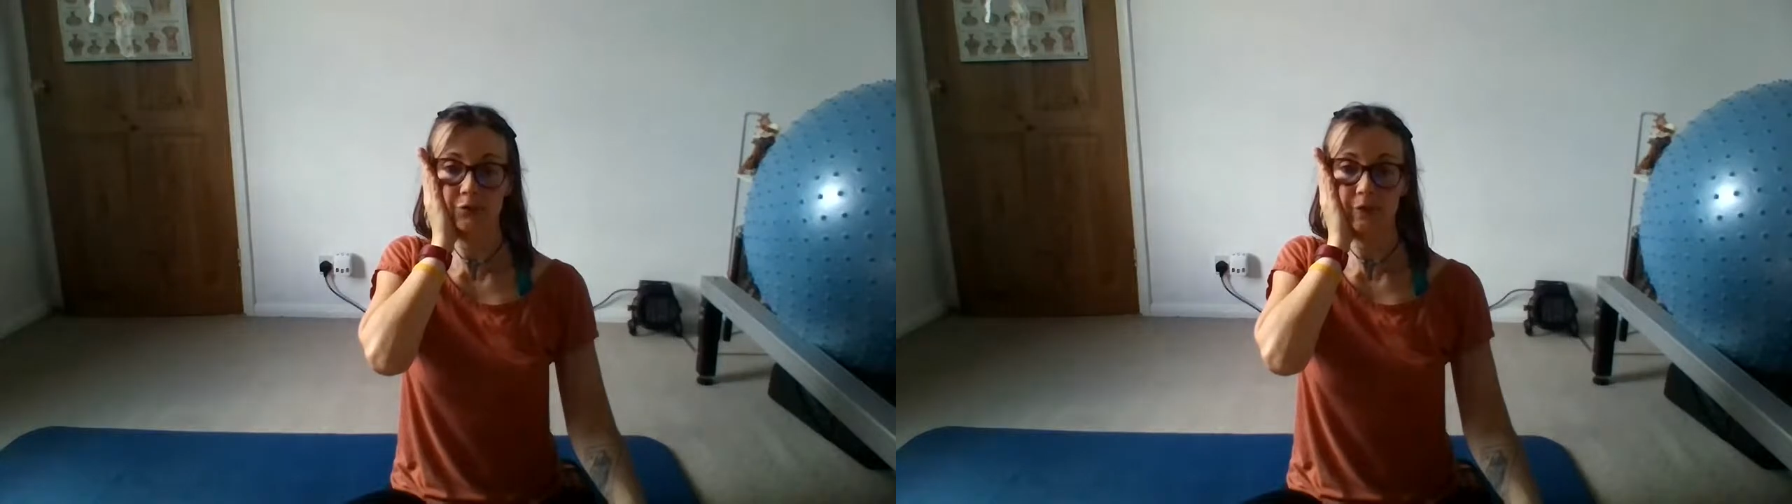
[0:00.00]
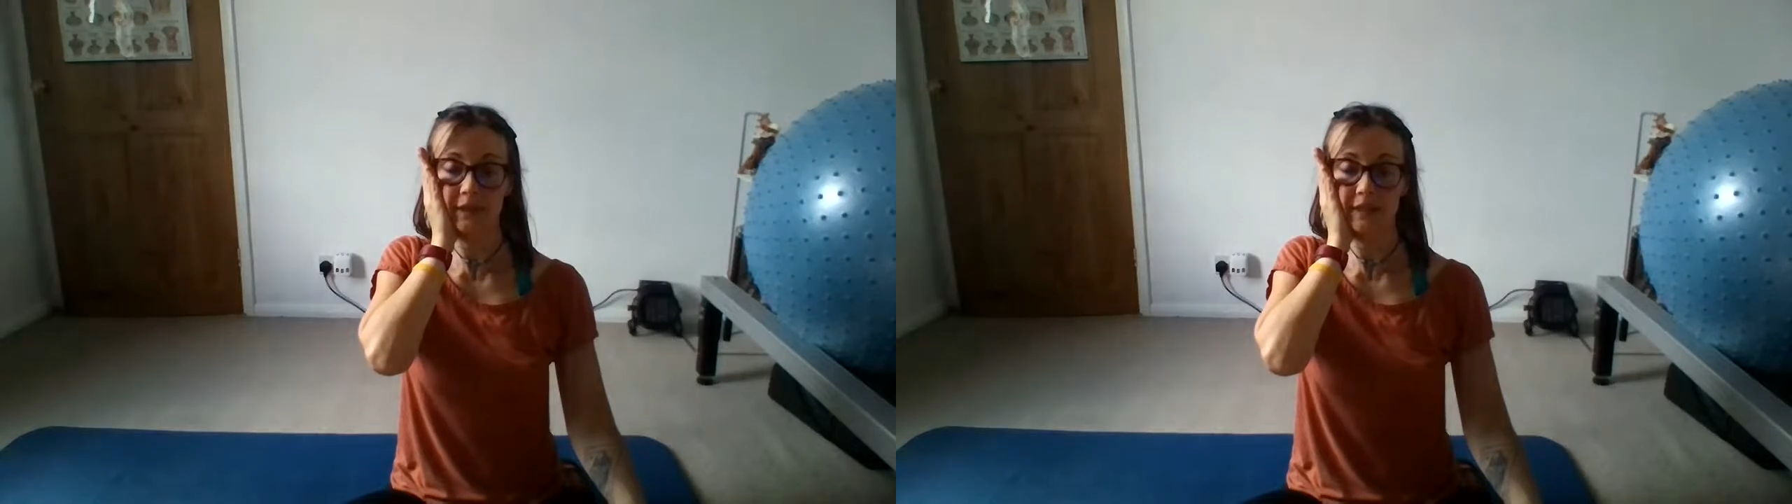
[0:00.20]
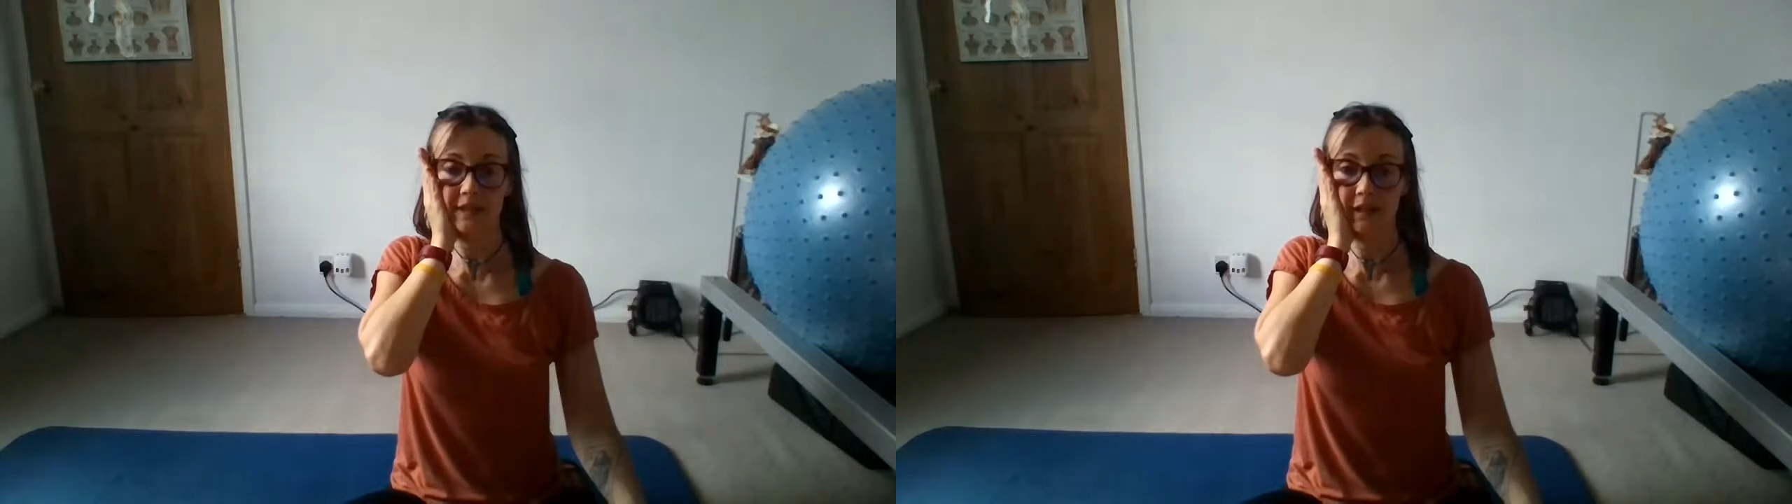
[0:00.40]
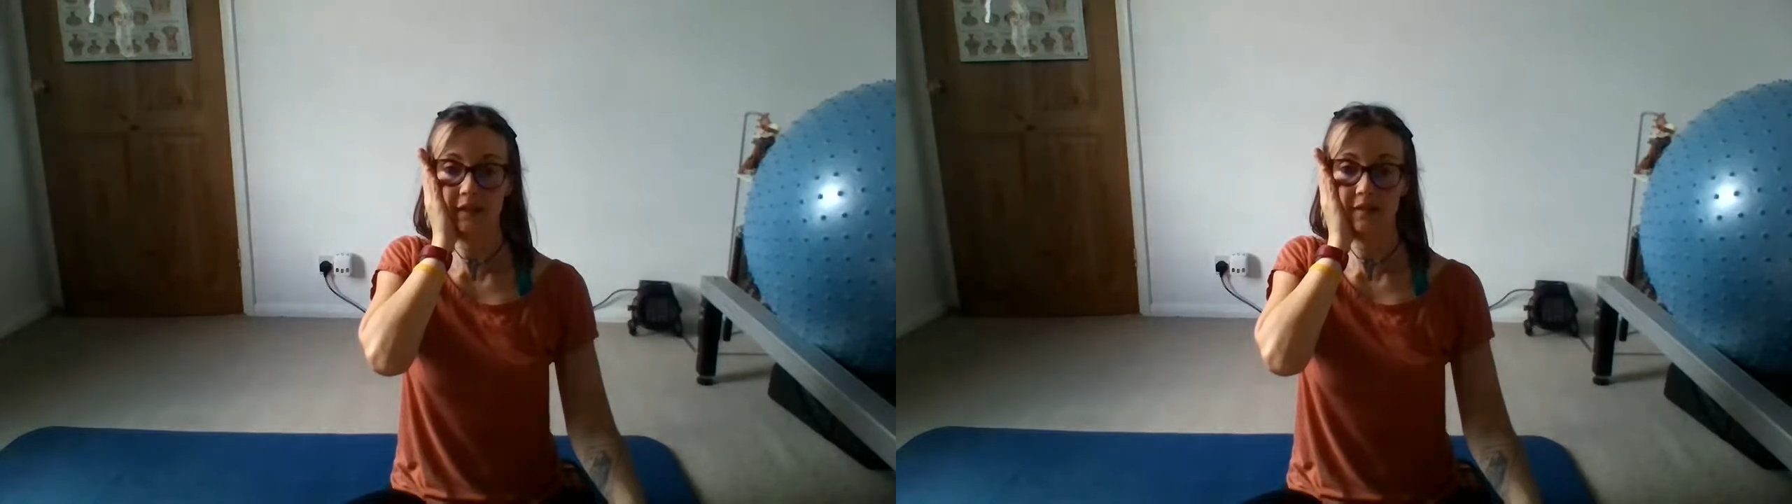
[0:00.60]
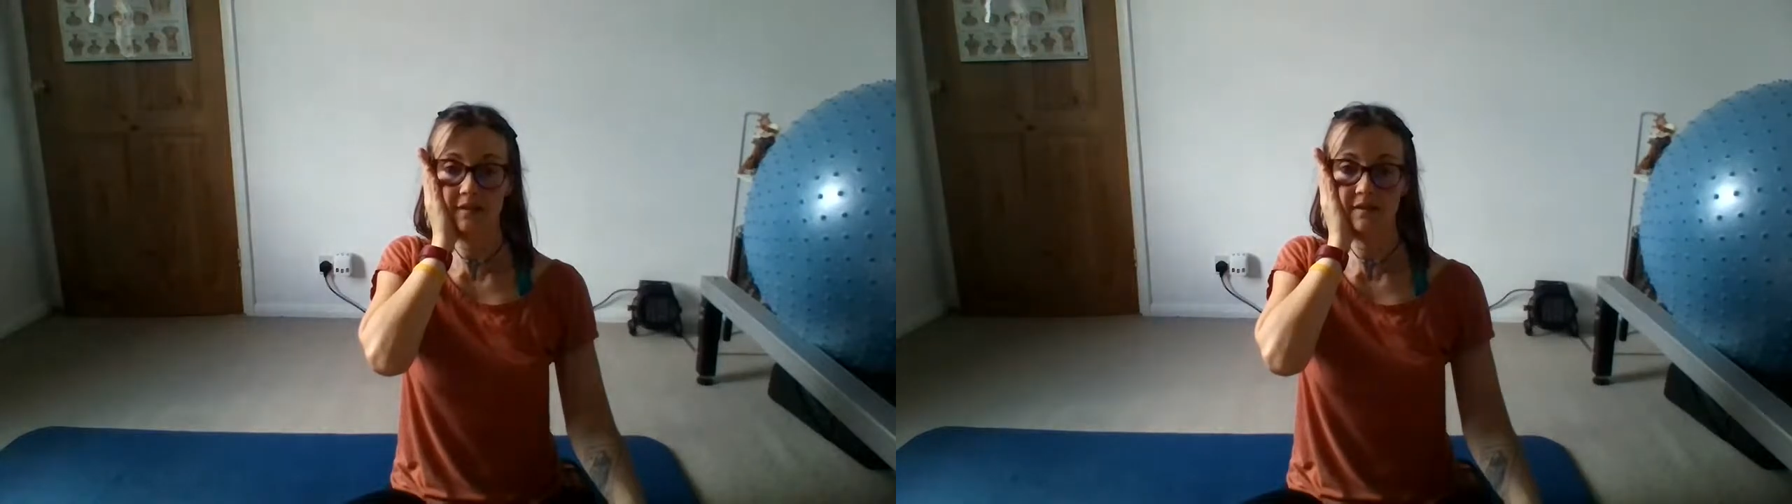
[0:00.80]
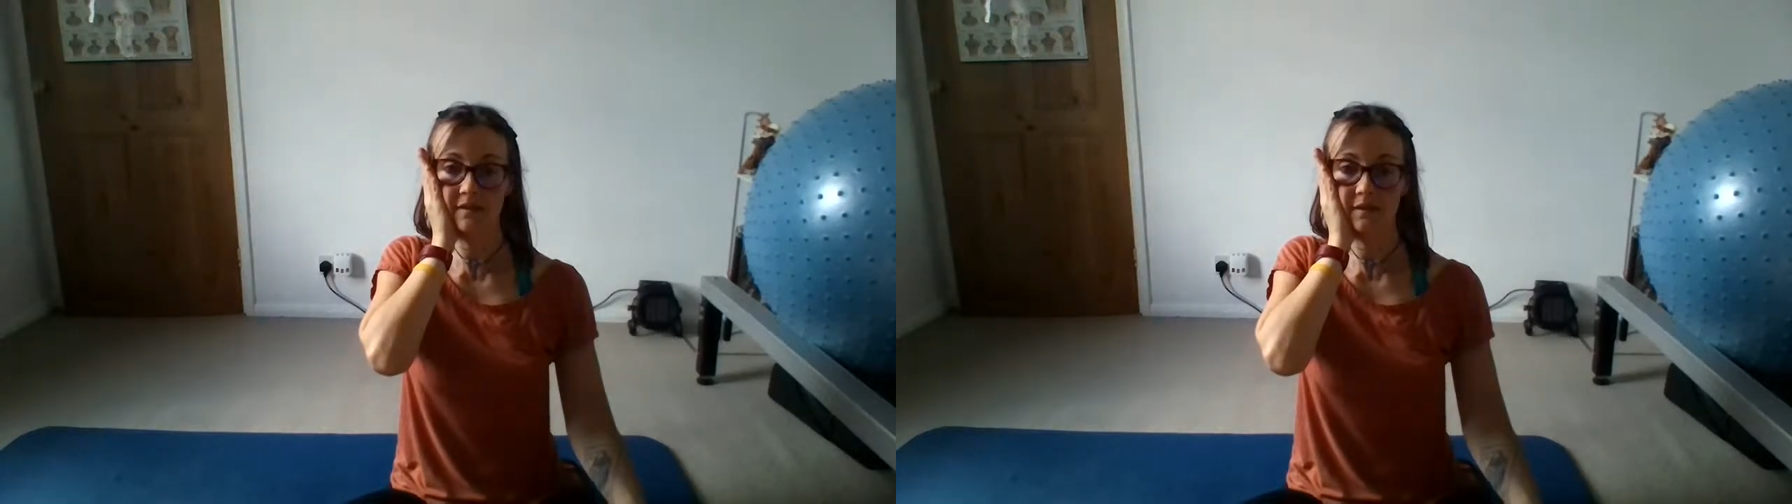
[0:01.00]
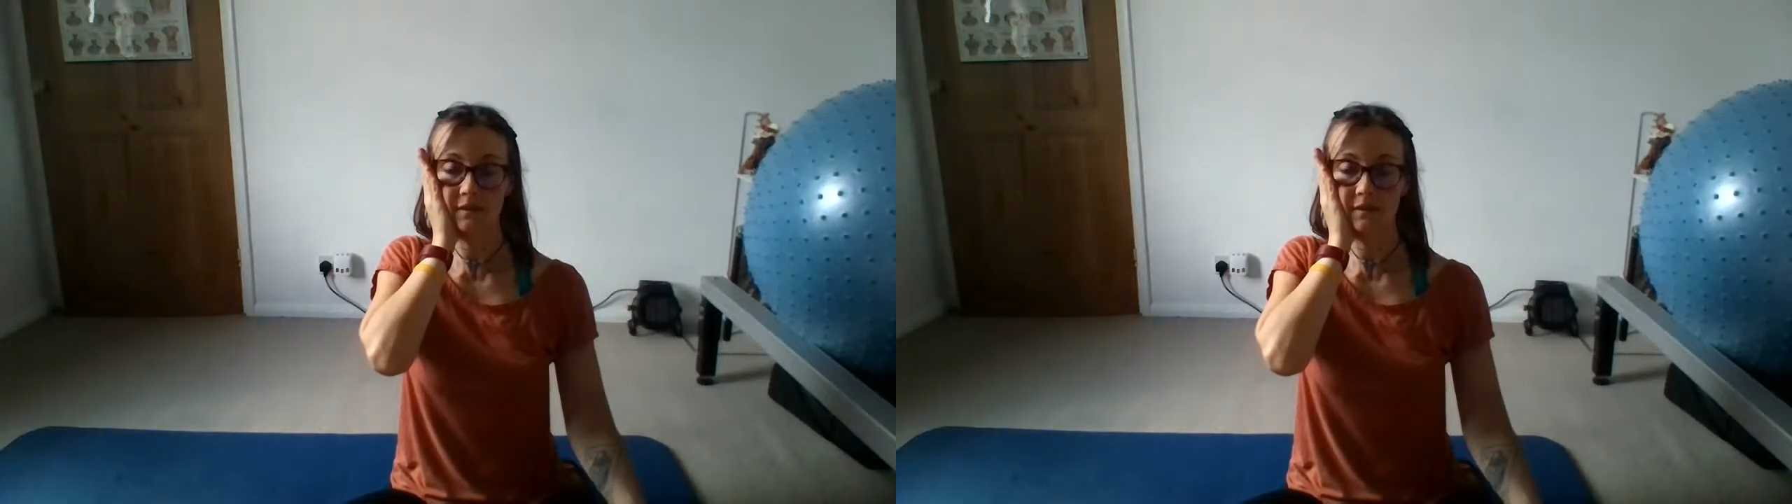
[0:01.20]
20 seconds.